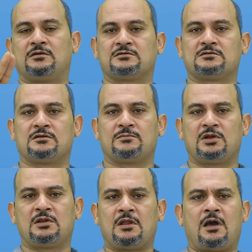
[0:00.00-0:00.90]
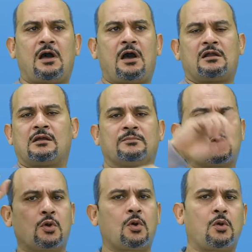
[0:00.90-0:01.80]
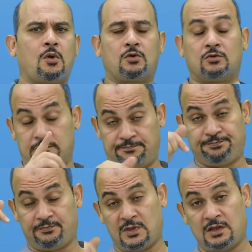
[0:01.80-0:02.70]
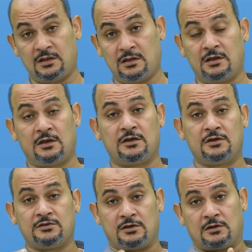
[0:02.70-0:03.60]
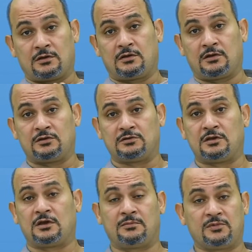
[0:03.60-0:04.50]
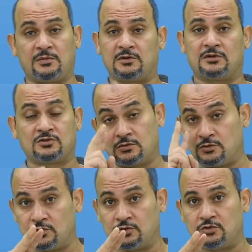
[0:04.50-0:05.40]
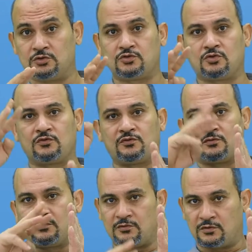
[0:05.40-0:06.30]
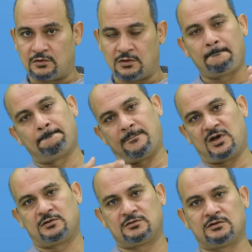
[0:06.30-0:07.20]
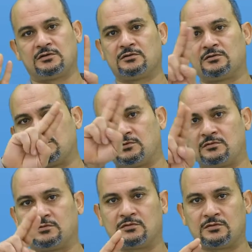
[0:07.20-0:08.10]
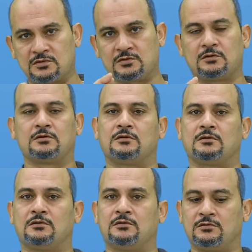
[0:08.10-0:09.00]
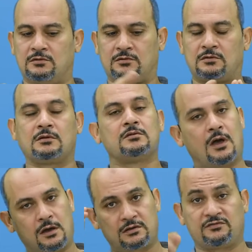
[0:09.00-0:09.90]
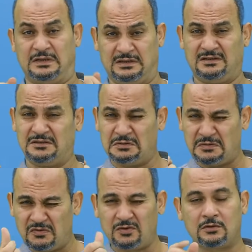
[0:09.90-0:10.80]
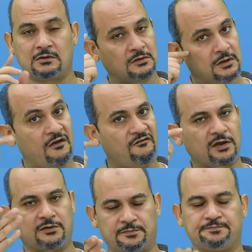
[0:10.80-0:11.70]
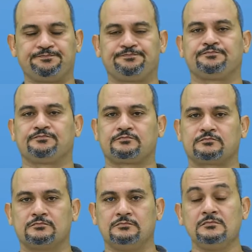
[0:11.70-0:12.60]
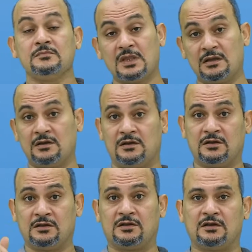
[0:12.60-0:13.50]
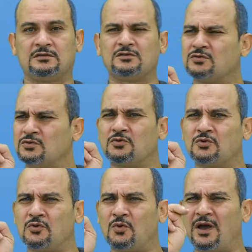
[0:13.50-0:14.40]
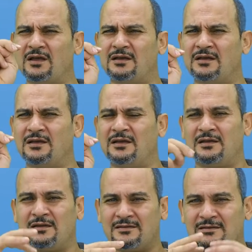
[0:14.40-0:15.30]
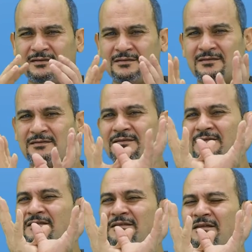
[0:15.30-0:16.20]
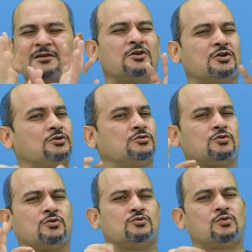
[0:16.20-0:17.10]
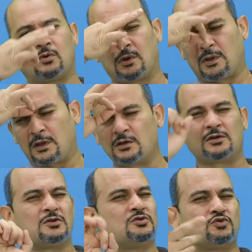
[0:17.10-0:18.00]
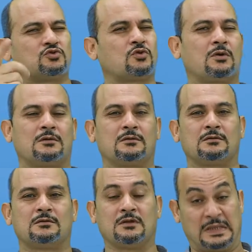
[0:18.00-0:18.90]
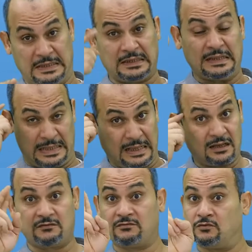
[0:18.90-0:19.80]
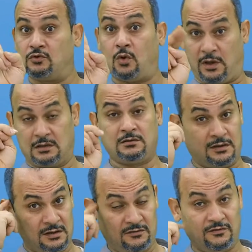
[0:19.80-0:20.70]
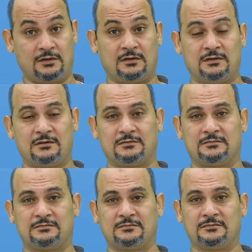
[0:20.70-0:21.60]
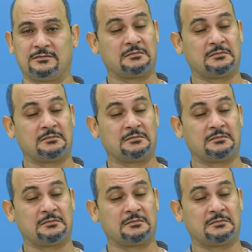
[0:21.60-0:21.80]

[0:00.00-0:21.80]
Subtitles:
well-deserved, formal, clan, swap, nomad, get together, closeness, reminisce, hold, aborigine, dessert, for good, wind up, milestone, boomerang, and a breathing space. So, as we all know by now, I'm going to show you a photo and I want you to guess and to